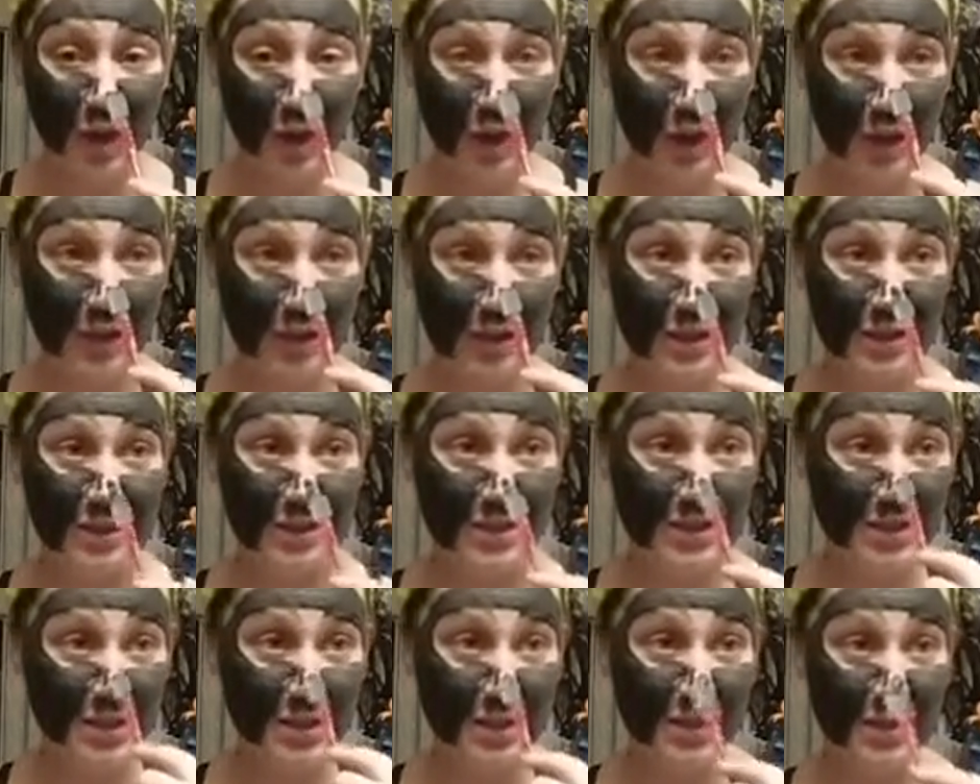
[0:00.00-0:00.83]
Okay,
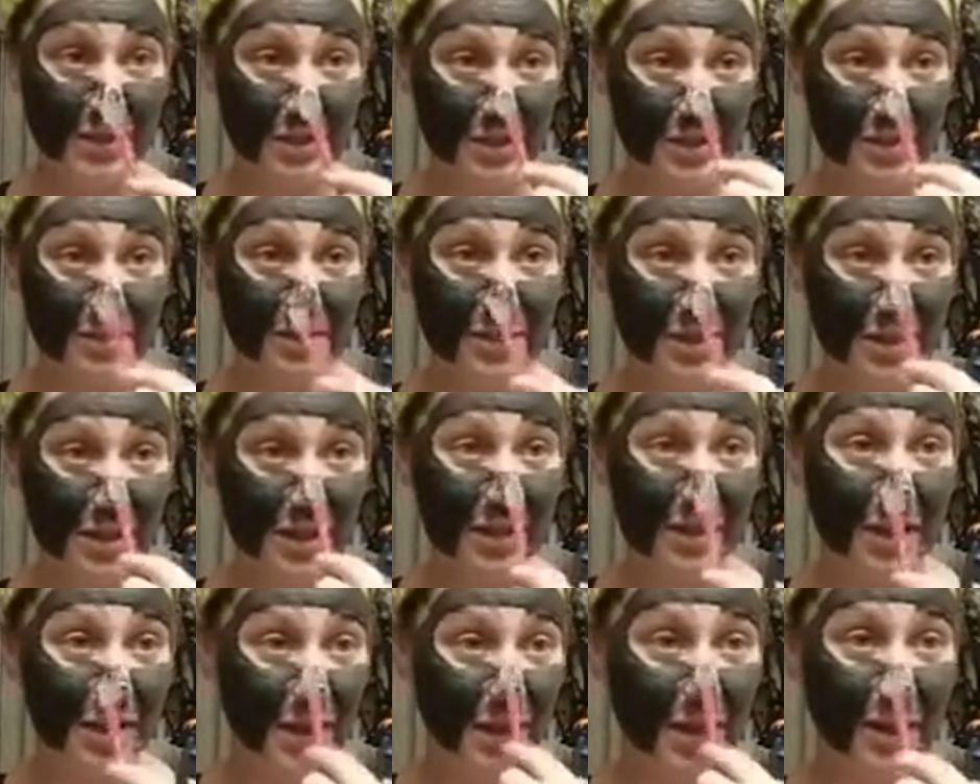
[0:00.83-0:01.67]
this is
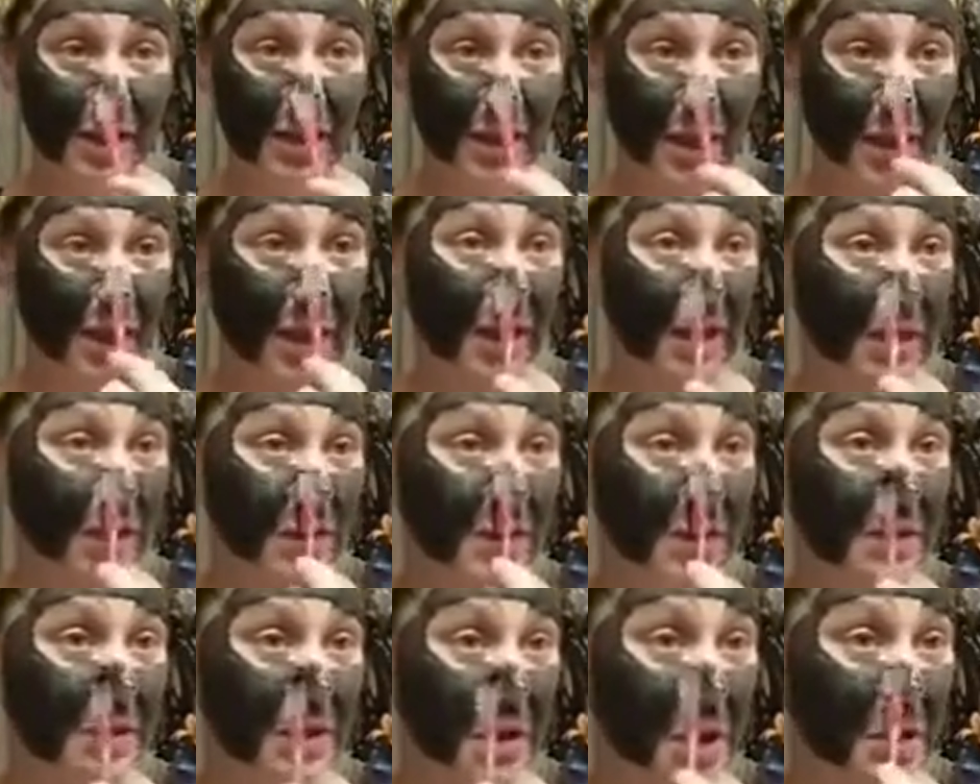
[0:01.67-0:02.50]
the
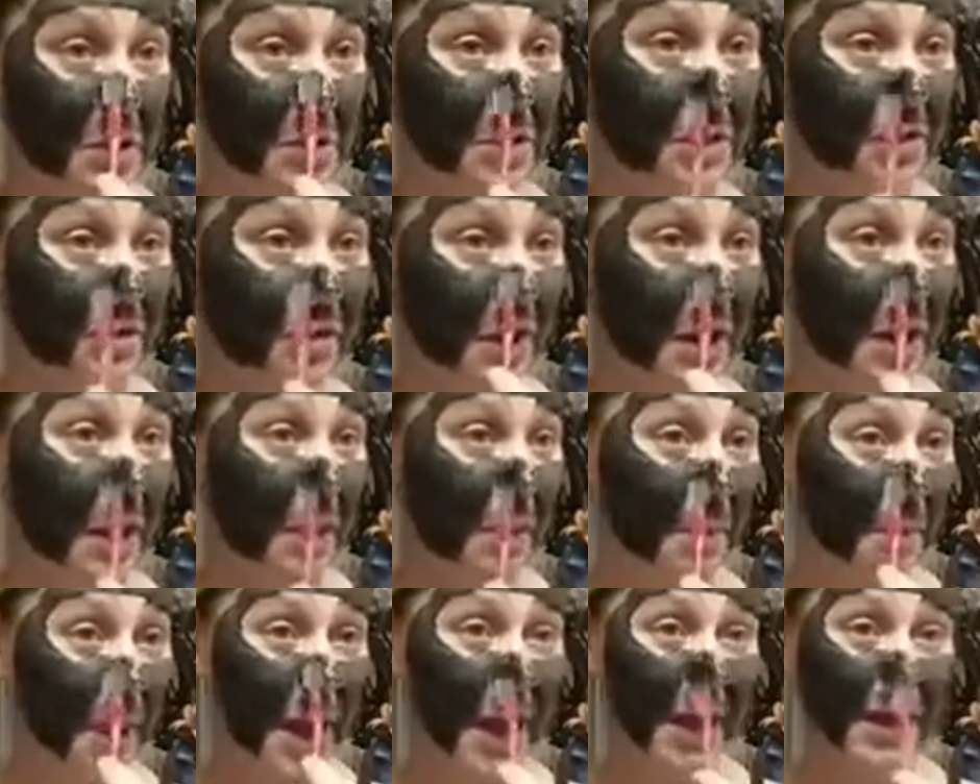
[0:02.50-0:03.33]

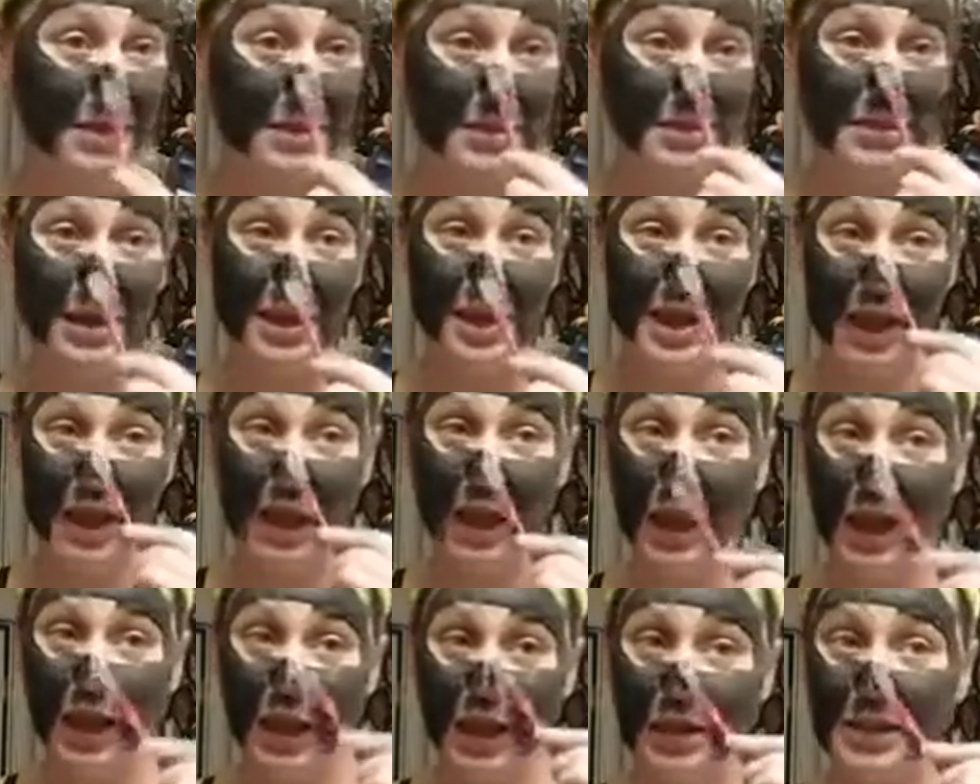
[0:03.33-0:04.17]
Detoxifying mask,
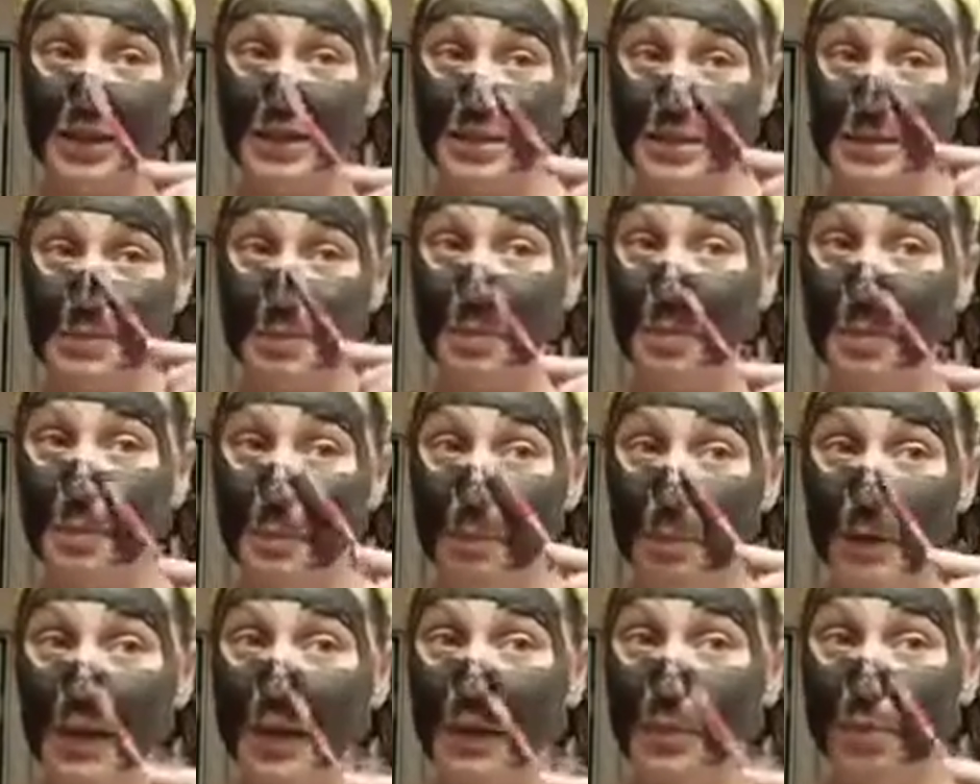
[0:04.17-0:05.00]
and it's
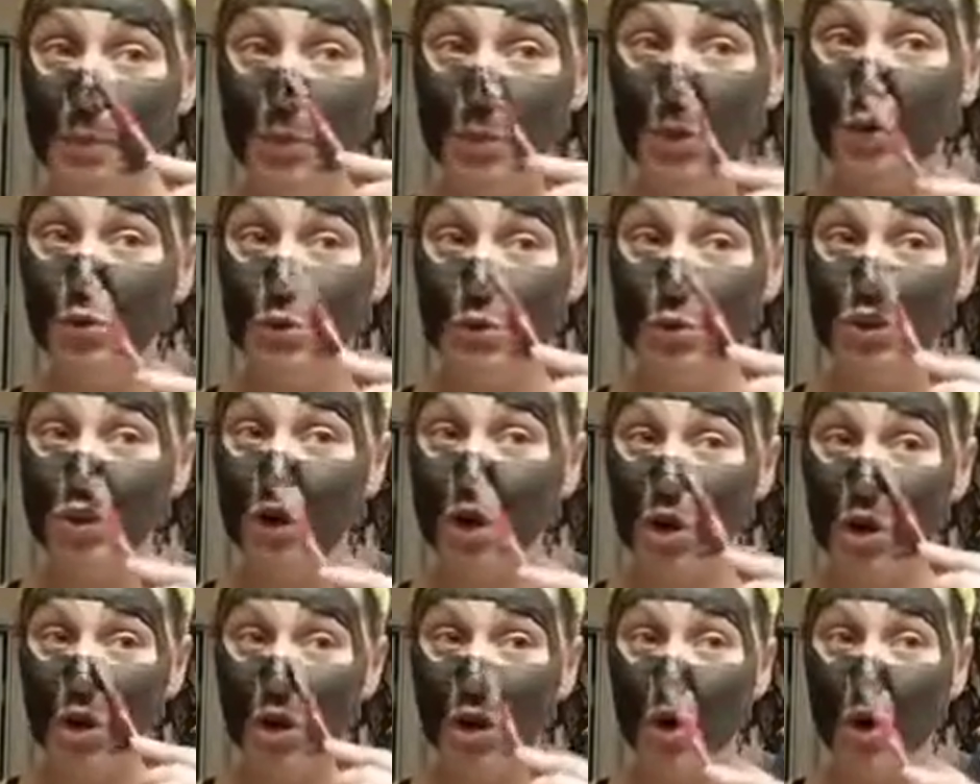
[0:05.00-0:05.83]
bamboo
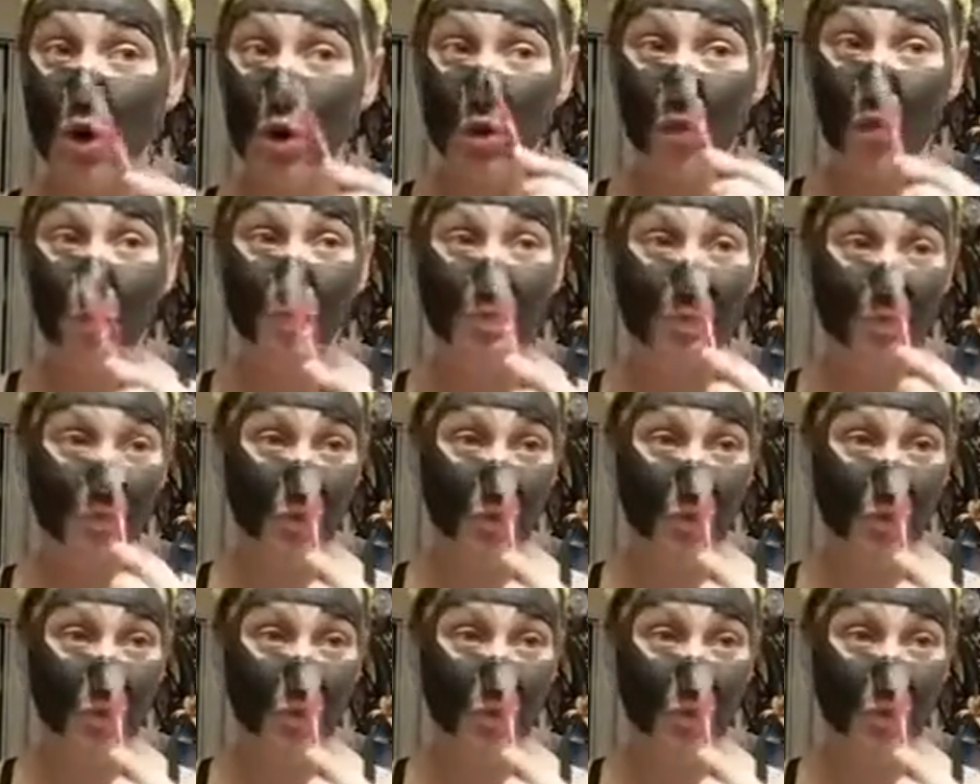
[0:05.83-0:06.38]
charcoal.